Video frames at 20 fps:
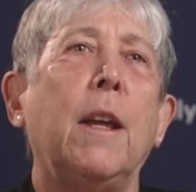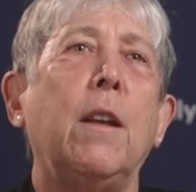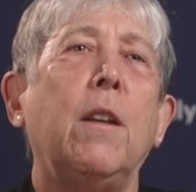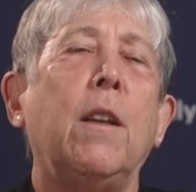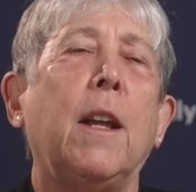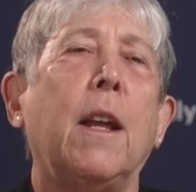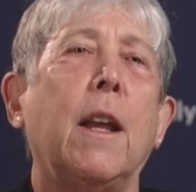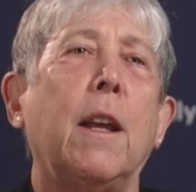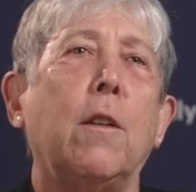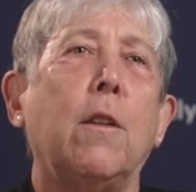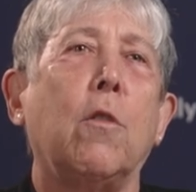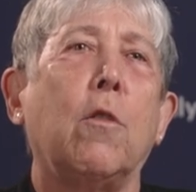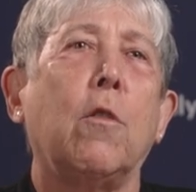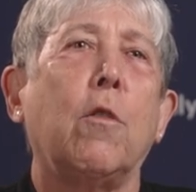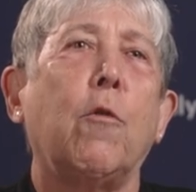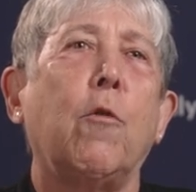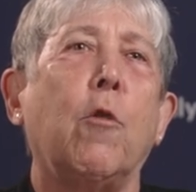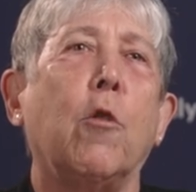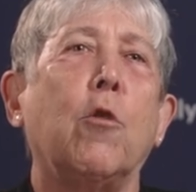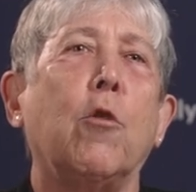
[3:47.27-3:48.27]
indicators
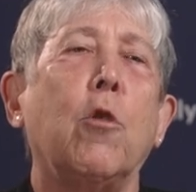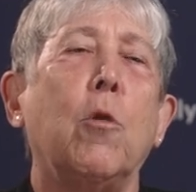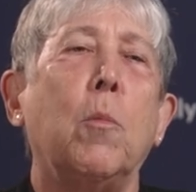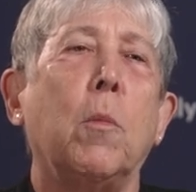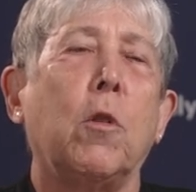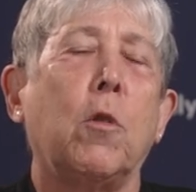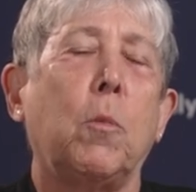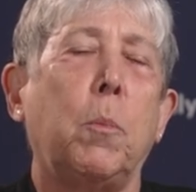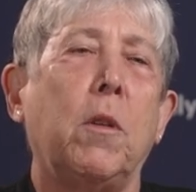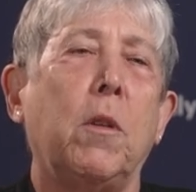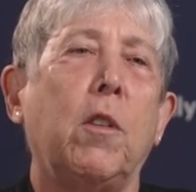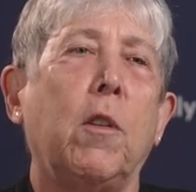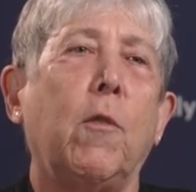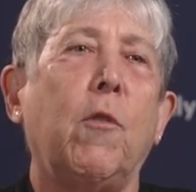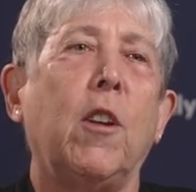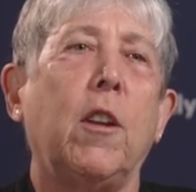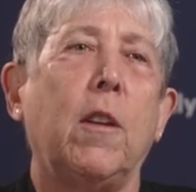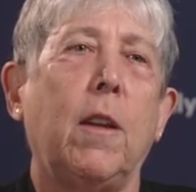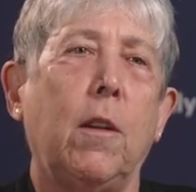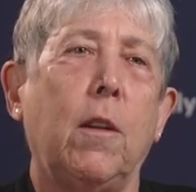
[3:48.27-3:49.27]
for
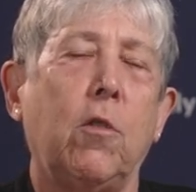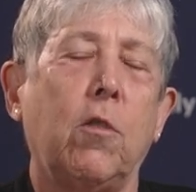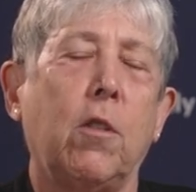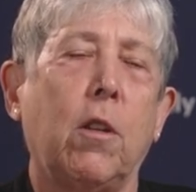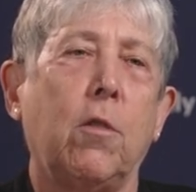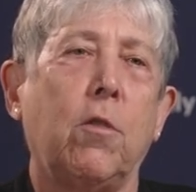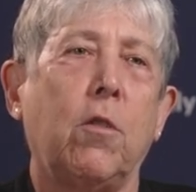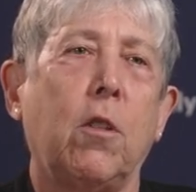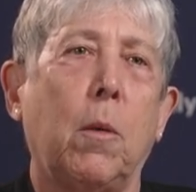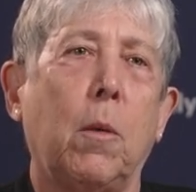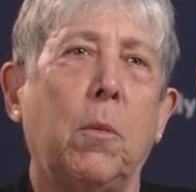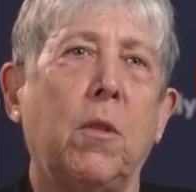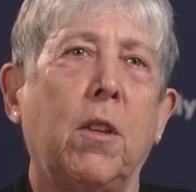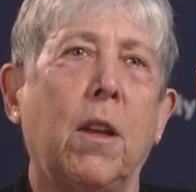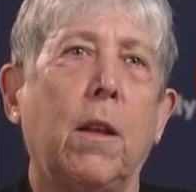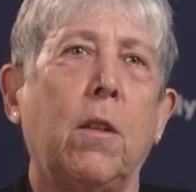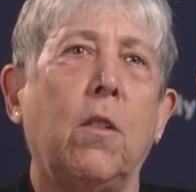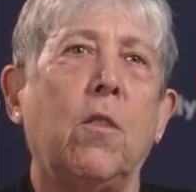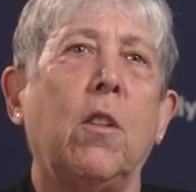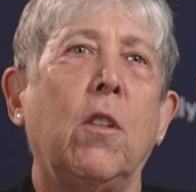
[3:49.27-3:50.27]
tumor-specific T-cell
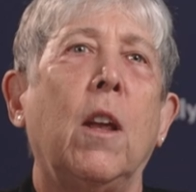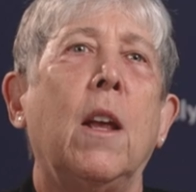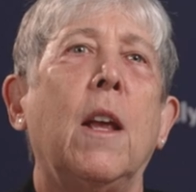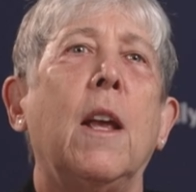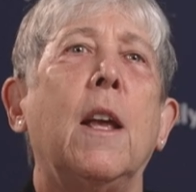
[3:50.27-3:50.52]
subsets